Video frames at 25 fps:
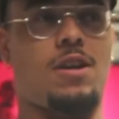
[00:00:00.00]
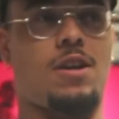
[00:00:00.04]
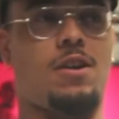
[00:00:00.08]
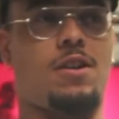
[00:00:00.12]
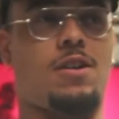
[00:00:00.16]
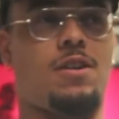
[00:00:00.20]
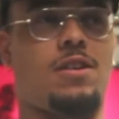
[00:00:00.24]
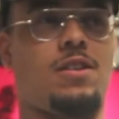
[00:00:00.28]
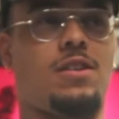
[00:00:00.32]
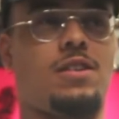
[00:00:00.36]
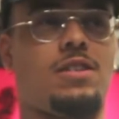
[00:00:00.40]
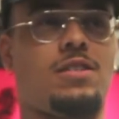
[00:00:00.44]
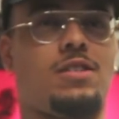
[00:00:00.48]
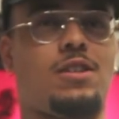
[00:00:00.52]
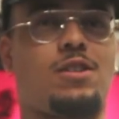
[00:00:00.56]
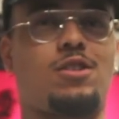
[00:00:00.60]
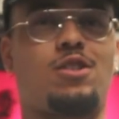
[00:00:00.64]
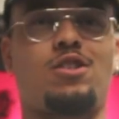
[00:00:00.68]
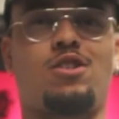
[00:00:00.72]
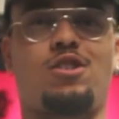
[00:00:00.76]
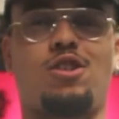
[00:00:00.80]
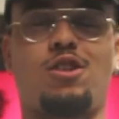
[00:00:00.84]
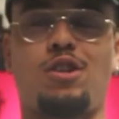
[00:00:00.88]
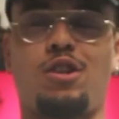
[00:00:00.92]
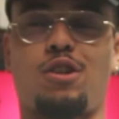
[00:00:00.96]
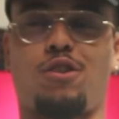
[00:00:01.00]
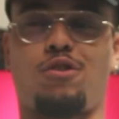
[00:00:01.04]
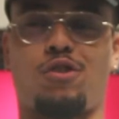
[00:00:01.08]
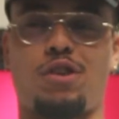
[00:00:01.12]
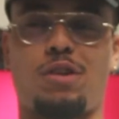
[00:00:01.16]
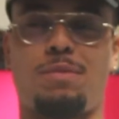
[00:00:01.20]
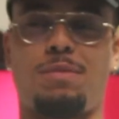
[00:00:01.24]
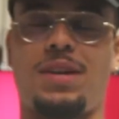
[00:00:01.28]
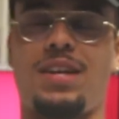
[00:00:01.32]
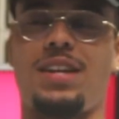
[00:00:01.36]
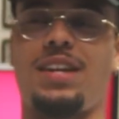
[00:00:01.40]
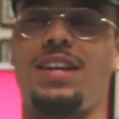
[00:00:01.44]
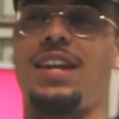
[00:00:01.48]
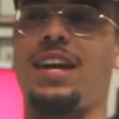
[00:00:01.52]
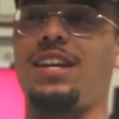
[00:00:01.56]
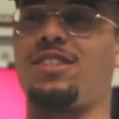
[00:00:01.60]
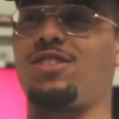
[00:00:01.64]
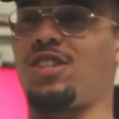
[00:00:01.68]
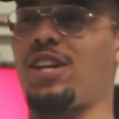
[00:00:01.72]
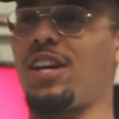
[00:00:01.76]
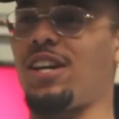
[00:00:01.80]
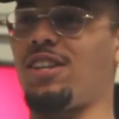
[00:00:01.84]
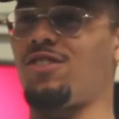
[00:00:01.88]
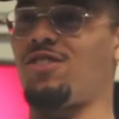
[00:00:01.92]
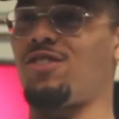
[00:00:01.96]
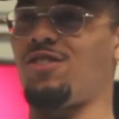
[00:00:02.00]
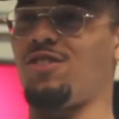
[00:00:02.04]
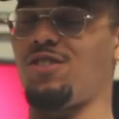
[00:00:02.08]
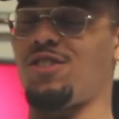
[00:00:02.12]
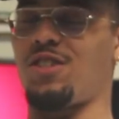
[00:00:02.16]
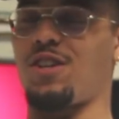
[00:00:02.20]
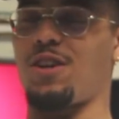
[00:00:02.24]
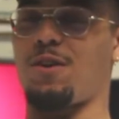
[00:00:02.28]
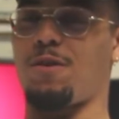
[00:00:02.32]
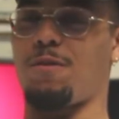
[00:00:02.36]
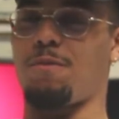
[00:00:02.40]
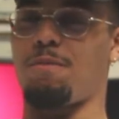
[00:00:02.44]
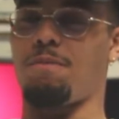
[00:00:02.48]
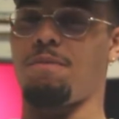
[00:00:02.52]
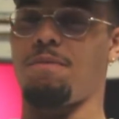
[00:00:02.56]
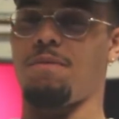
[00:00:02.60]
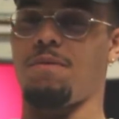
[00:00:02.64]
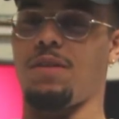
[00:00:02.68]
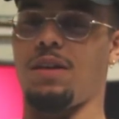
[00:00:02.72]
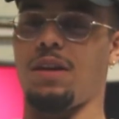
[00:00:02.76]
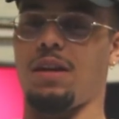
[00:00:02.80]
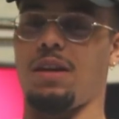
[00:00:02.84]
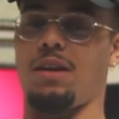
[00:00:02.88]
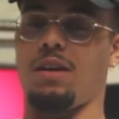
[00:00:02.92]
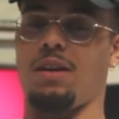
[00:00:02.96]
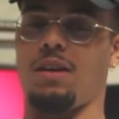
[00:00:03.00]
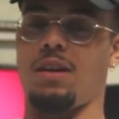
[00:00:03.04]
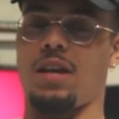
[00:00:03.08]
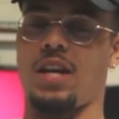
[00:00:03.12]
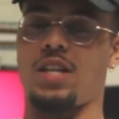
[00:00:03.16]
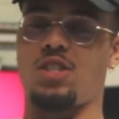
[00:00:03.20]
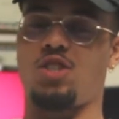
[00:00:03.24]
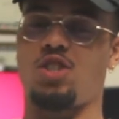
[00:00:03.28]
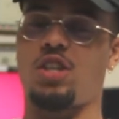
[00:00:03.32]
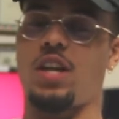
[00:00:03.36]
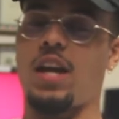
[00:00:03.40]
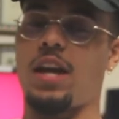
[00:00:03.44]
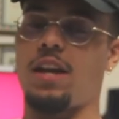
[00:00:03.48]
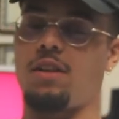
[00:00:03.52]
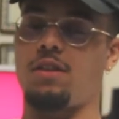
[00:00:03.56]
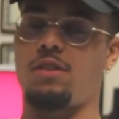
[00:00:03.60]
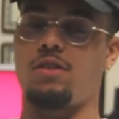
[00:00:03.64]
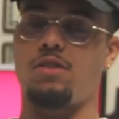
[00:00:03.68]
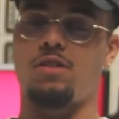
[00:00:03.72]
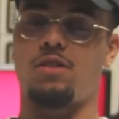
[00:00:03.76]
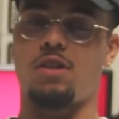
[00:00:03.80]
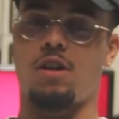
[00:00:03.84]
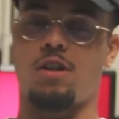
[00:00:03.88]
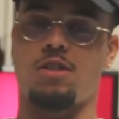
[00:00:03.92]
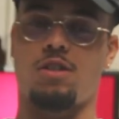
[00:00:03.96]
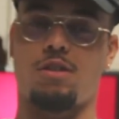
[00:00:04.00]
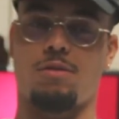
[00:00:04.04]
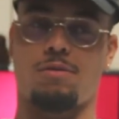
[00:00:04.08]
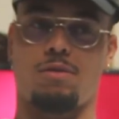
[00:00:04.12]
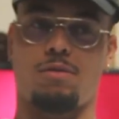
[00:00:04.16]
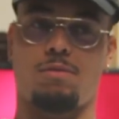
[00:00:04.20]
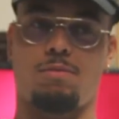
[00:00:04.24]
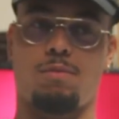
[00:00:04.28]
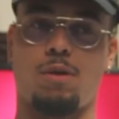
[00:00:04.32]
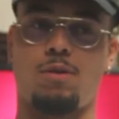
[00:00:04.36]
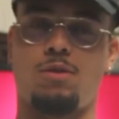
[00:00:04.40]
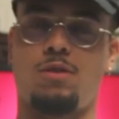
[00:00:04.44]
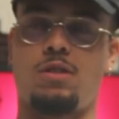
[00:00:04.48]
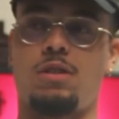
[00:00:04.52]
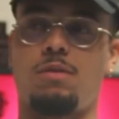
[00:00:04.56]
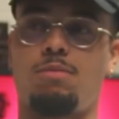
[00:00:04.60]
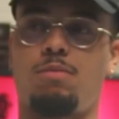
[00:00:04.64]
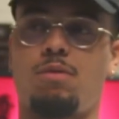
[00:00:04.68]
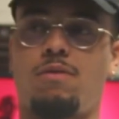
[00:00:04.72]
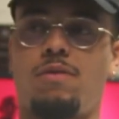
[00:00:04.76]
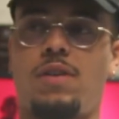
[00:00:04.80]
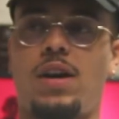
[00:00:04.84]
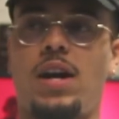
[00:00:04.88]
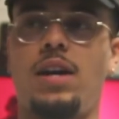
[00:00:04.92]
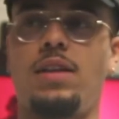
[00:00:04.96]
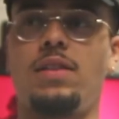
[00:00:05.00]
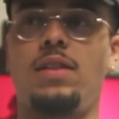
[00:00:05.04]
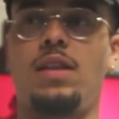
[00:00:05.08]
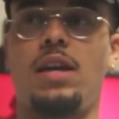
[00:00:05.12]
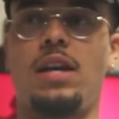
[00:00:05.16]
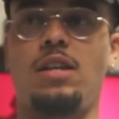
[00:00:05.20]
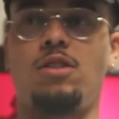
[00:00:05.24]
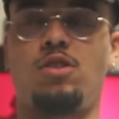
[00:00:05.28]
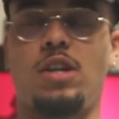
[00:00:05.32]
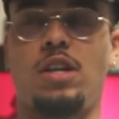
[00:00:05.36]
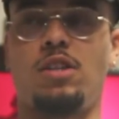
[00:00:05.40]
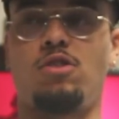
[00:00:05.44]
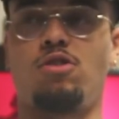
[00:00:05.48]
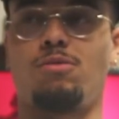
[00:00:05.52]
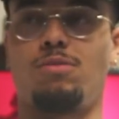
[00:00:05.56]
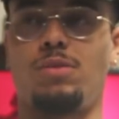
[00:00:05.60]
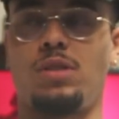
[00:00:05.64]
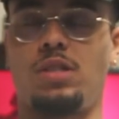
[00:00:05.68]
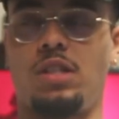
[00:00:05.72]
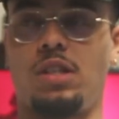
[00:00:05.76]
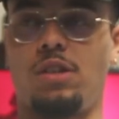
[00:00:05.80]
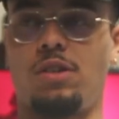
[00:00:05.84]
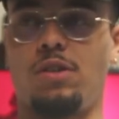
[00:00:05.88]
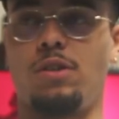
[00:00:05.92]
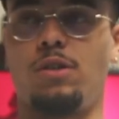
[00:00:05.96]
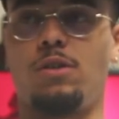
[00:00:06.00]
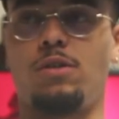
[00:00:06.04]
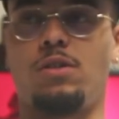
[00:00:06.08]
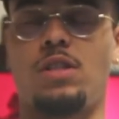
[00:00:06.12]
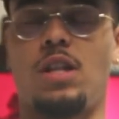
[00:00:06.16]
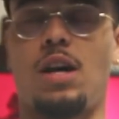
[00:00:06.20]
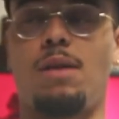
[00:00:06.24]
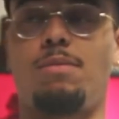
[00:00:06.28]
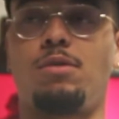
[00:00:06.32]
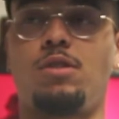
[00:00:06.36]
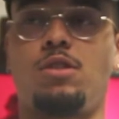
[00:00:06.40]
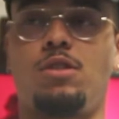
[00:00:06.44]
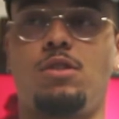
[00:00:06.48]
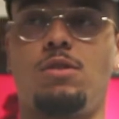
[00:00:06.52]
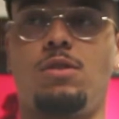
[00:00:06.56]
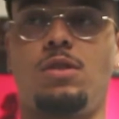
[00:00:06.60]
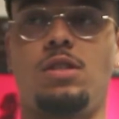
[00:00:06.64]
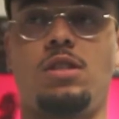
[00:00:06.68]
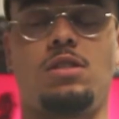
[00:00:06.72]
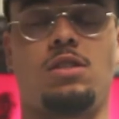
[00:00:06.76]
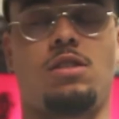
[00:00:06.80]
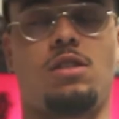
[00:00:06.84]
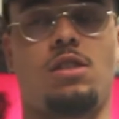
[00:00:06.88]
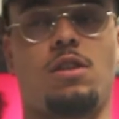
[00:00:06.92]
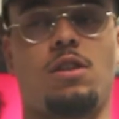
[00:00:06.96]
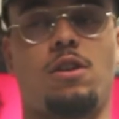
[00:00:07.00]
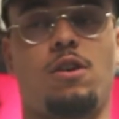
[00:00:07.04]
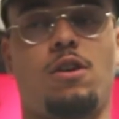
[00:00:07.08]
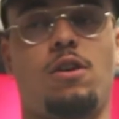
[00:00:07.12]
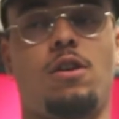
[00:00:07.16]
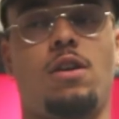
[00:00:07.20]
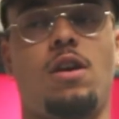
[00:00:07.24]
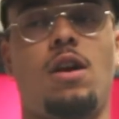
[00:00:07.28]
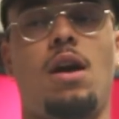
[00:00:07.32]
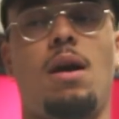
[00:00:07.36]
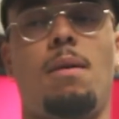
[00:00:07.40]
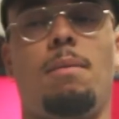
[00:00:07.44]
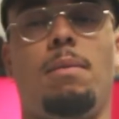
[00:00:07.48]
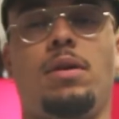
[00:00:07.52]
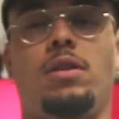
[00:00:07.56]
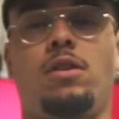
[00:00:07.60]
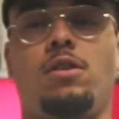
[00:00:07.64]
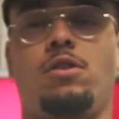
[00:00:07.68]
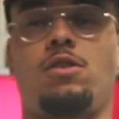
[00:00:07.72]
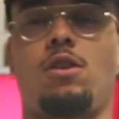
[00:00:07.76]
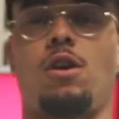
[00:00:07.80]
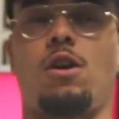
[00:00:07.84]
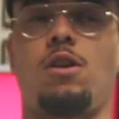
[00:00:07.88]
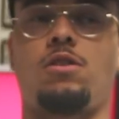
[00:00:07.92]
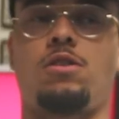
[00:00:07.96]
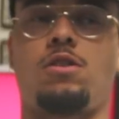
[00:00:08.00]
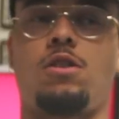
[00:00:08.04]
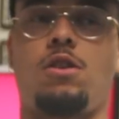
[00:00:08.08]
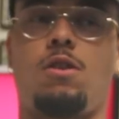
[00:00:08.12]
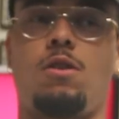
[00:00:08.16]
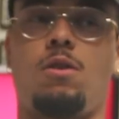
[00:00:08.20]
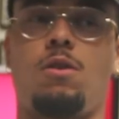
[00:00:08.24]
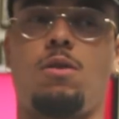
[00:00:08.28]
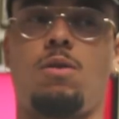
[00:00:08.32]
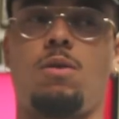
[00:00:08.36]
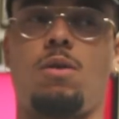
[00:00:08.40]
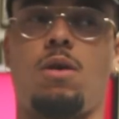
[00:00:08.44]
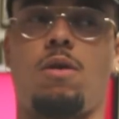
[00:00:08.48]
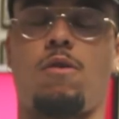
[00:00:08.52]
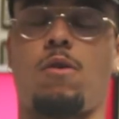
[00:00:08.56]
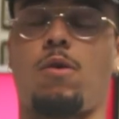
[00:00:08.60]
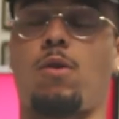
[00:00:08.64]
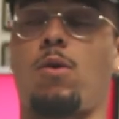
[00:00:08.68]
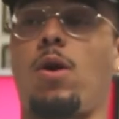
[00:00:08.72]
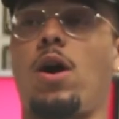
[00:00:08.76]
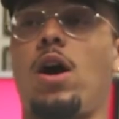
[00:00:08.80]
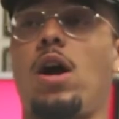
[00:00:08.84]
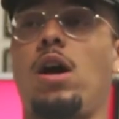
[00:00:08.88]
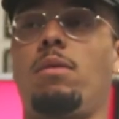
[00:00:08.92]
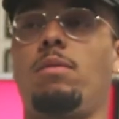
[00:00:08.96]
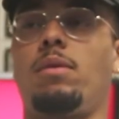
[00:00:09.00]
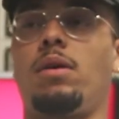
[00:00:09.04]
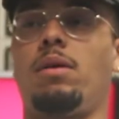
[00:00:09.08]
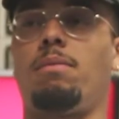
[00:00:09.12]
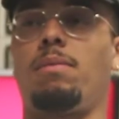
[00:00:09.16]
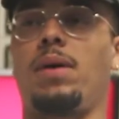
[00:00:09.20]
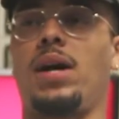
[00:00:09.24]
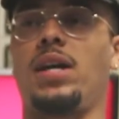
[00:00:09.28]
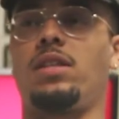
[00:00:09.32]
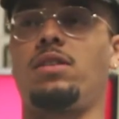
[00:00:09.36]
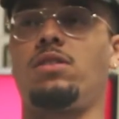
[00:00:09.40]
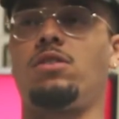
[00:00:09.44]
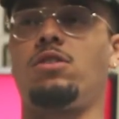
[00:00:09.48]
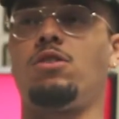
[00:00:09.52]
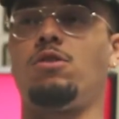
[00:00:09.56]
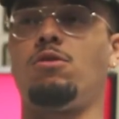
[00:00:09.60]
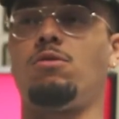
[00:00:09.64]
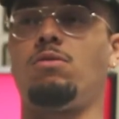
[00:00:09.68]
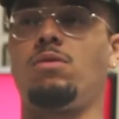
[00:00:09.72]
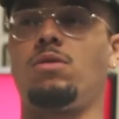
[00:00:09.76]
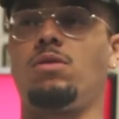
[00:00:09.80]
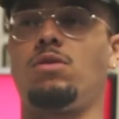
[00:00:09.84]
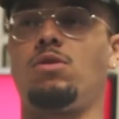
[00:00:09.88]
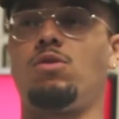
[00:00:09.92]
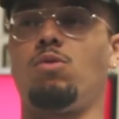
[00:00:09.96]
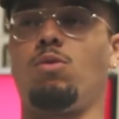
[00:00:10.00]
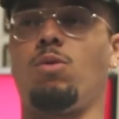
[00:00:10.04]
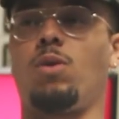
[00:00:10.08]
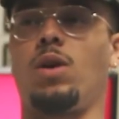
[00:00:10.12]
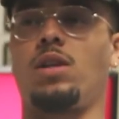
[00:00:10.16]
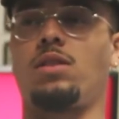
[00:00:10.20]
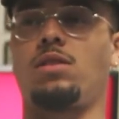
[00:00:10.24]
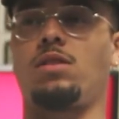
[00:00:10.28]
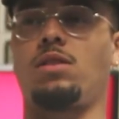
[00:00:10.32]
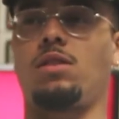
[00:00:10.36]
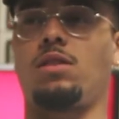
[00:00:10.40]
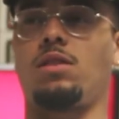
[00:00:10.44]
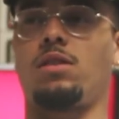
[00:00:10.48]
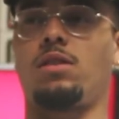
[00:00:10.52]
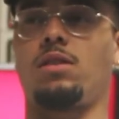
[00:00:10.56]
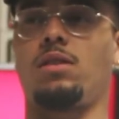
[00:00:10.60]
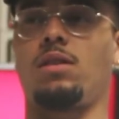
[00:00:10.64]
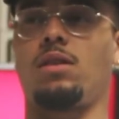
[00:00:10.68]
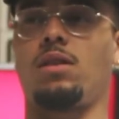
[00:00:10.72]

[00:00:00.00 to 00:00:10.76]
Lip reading: there's a certain agreement in education, The educators are supposed to provide the educational materials and opportunities to learn, but there's also a requirement by the student to want to learn.